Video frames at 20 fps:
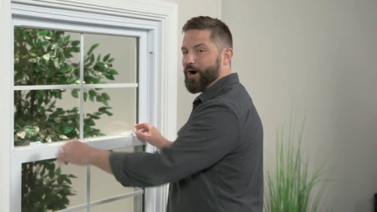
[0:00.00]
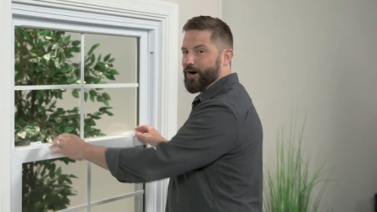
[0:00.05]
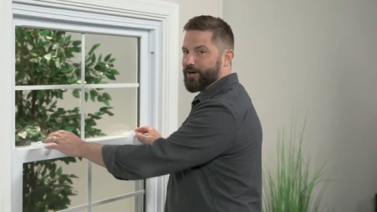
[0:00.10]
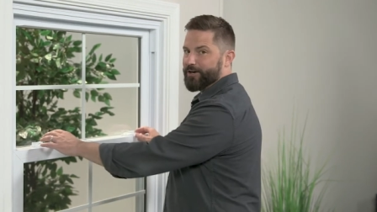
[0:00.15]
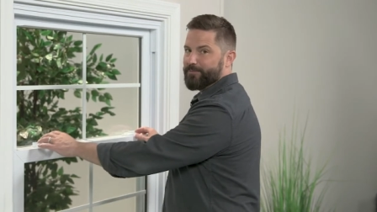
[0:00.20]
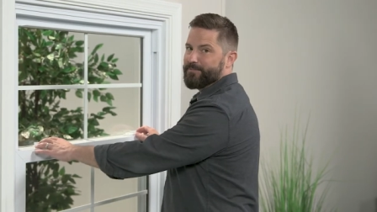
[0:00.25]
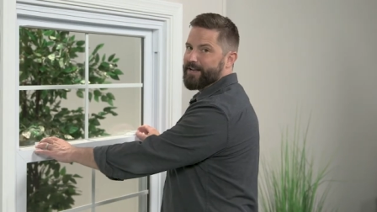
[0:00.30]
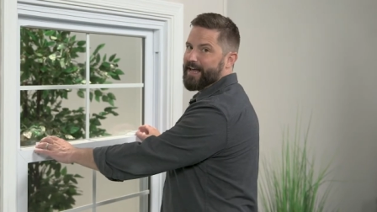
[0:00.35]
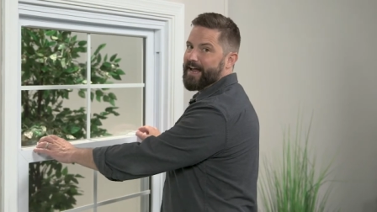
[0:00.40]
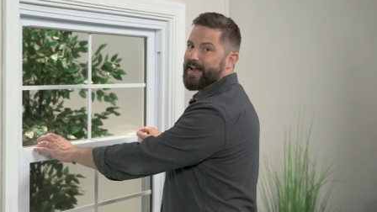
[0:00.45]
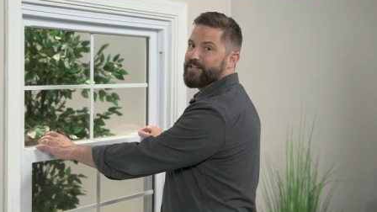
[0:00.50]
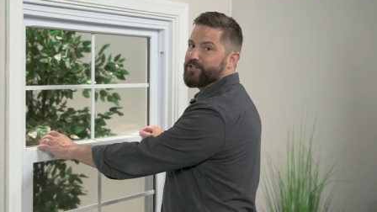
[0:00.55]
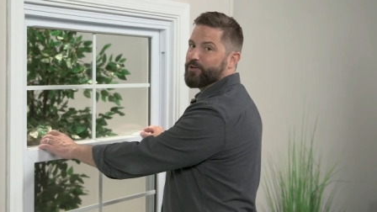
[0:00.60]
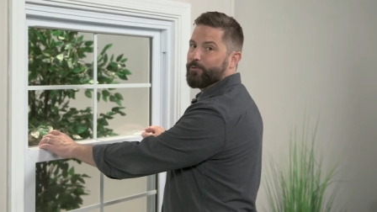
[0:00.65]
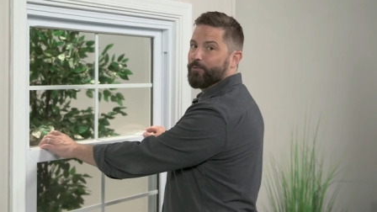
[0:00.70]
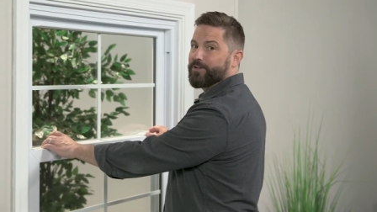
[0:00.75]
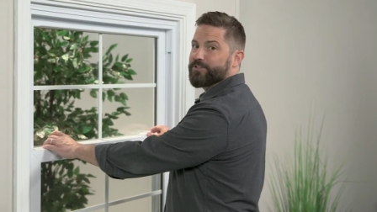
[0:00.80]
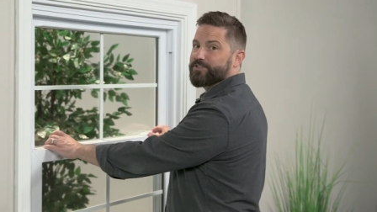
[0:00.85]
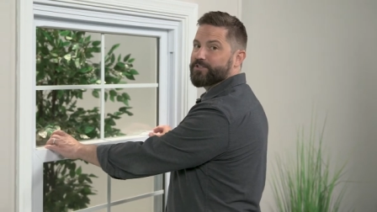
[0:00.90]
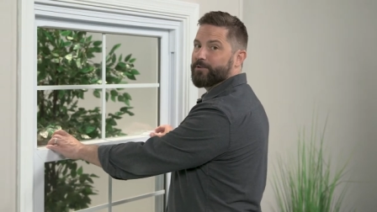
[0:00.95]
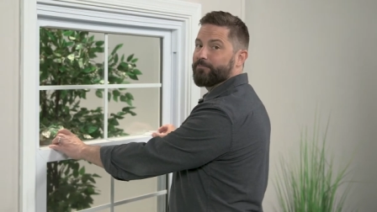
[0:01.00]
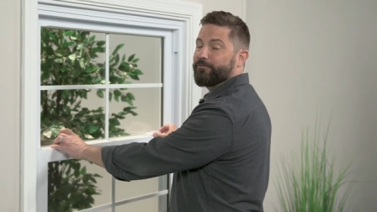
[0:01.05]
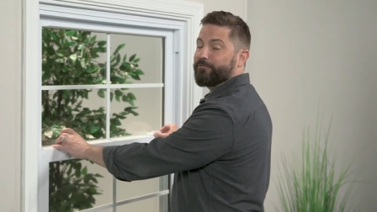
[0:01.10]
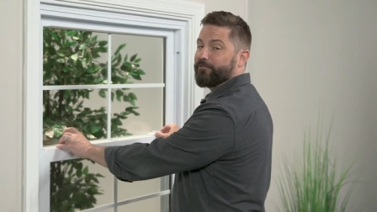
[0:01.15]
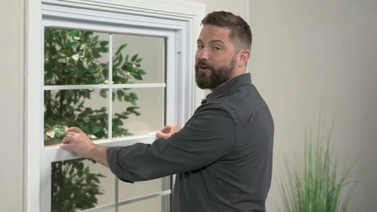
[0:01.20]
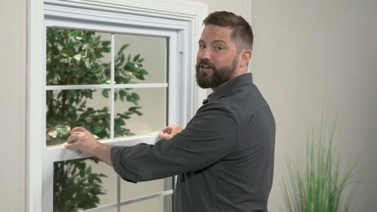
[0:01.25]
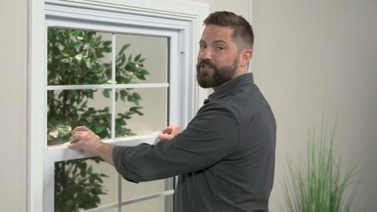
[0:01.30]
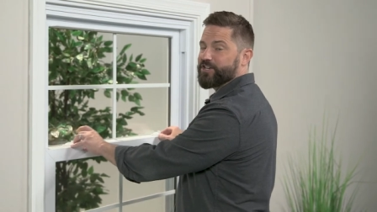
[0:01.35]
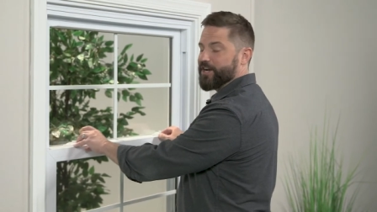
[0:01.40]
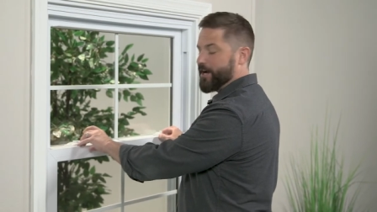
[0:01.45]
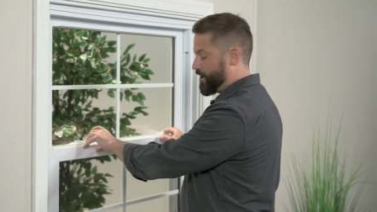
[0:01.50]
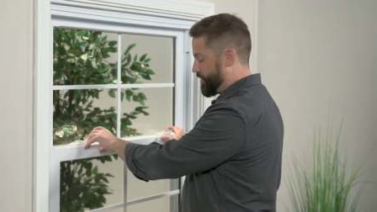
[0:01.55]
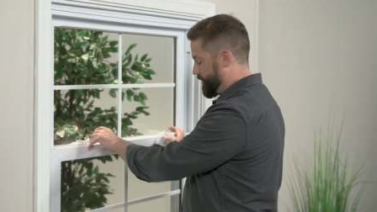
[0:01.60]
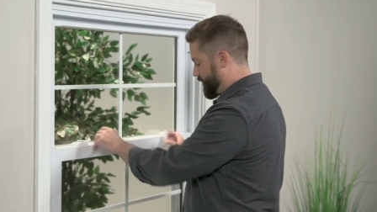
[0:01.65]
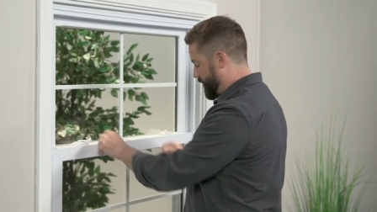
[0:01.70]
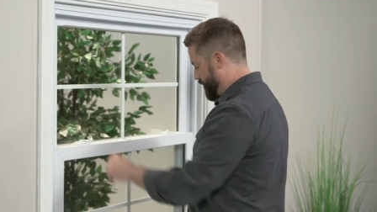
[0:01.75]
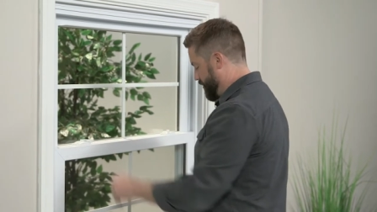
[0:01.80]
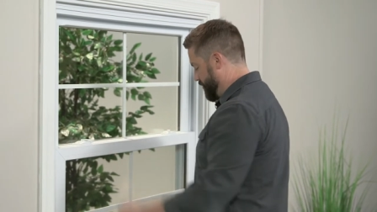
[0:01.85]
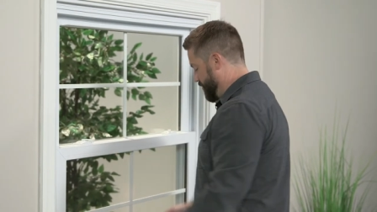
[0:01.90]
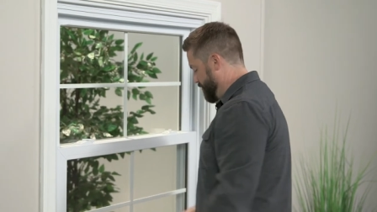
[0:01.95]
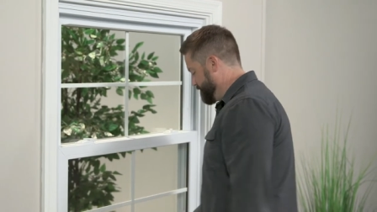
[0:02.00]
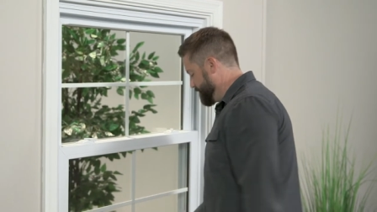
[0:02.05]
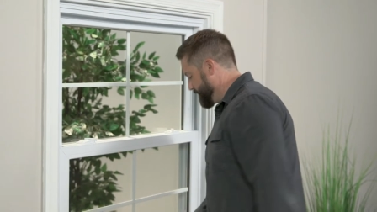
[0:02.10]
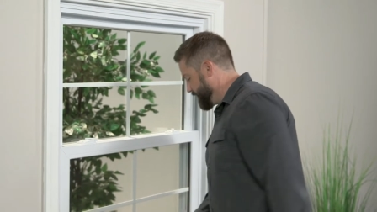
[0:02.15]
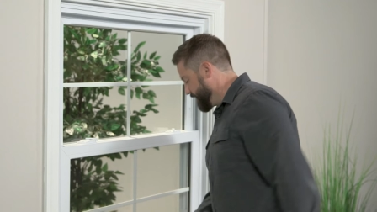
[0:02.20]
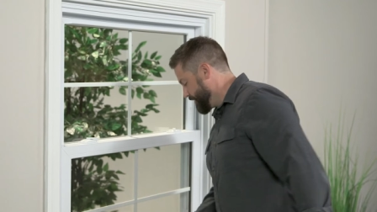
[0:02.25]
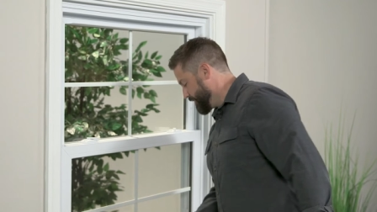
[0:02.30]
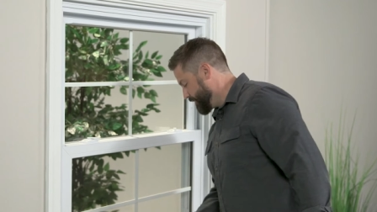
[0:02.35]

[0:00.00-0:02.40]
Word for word: autumn day and you want some fresh air in your home.